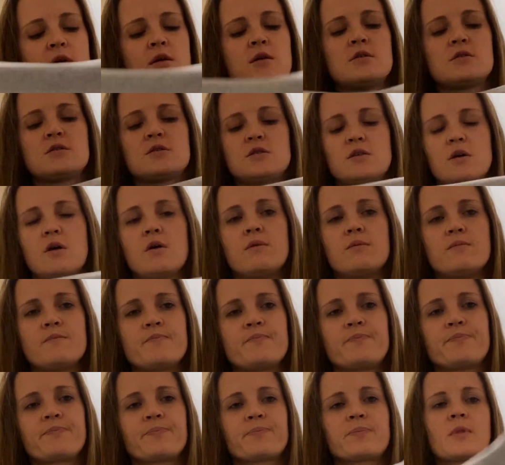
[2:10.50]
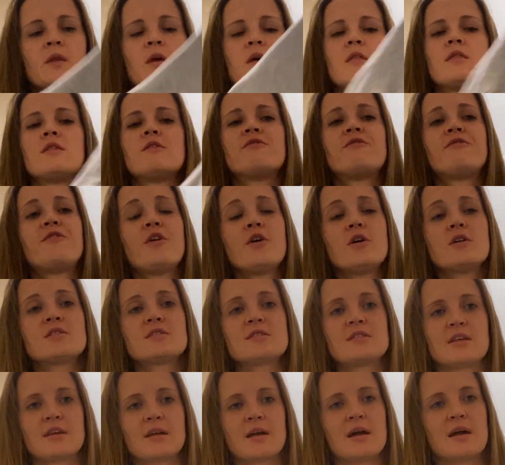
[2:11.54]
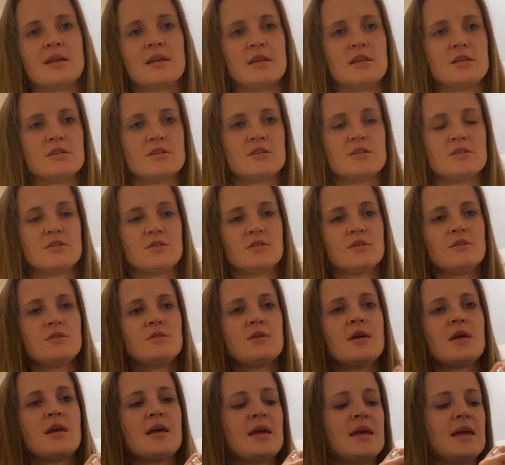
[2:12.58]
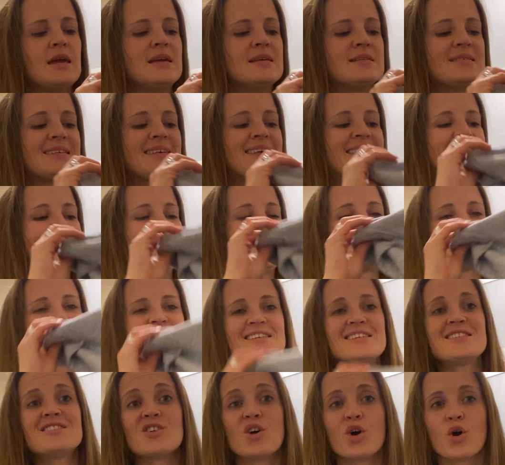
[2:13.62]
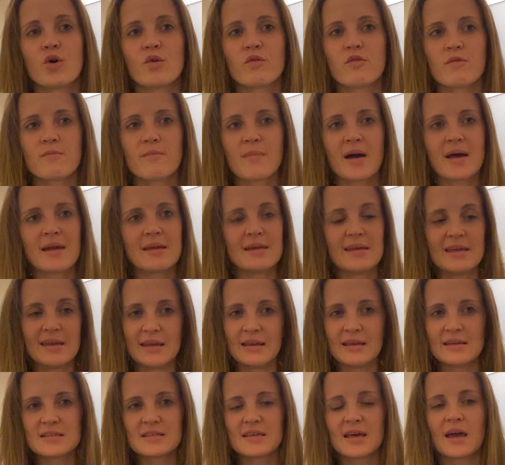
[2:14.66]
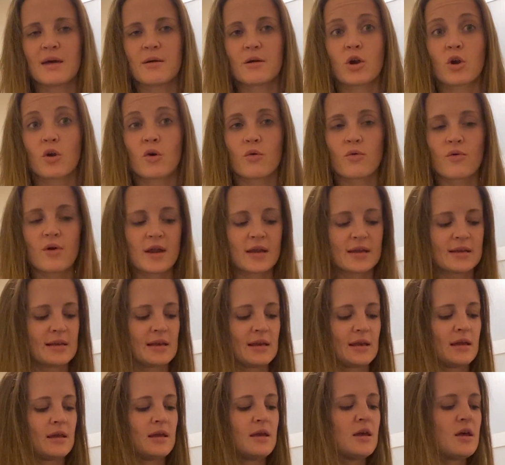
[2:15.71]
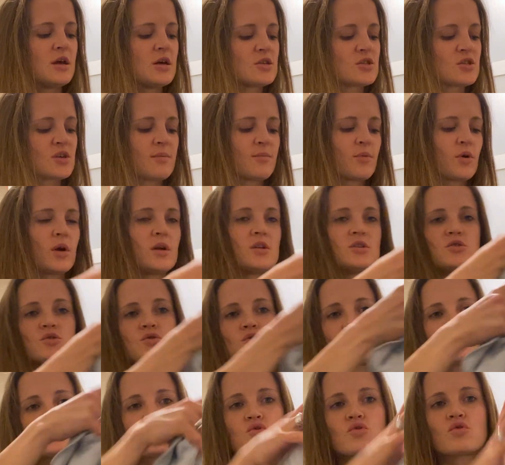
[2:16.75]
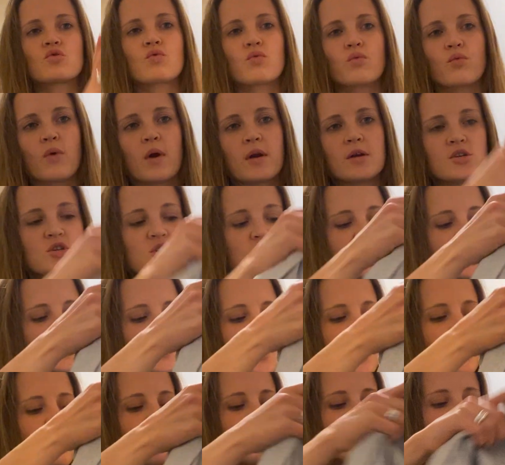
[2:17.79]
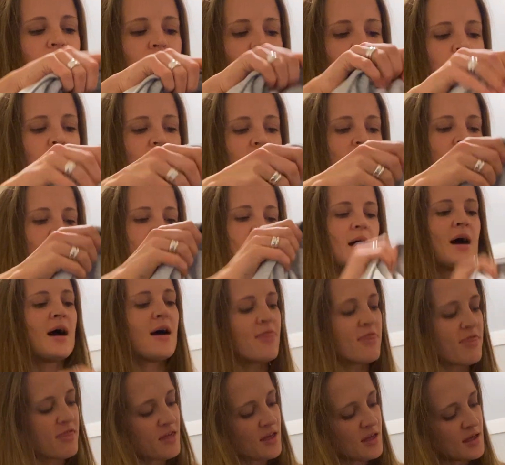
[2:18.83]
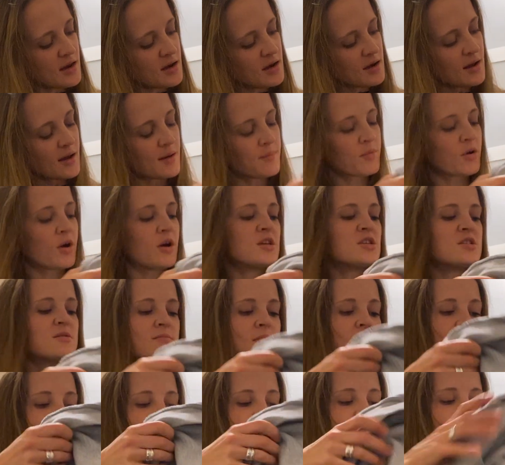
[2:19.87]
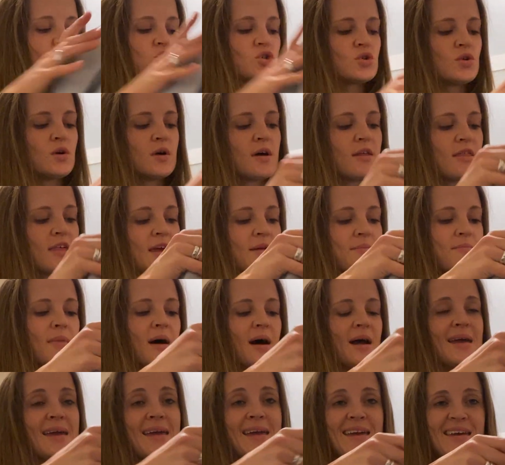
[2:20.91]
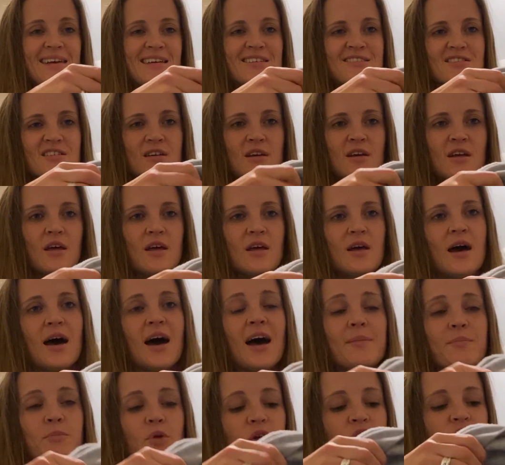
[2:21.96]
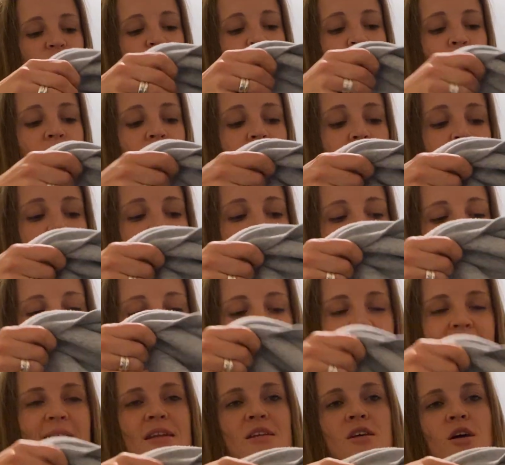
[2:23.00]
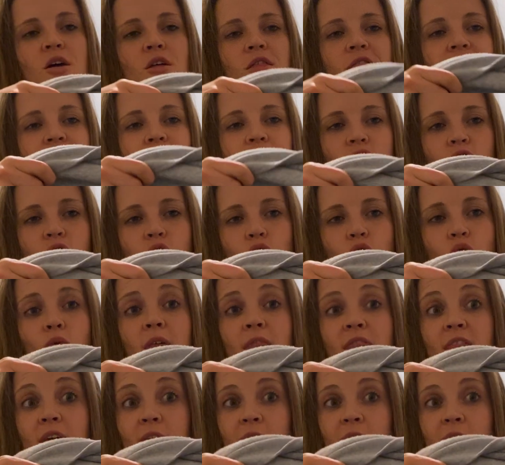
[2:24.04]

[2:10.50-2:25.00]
So the first thing I need to do is get it over my head correctly. So I'm going to scrunch it up and then I'm going to make sure that my head, I'm going to put my head through the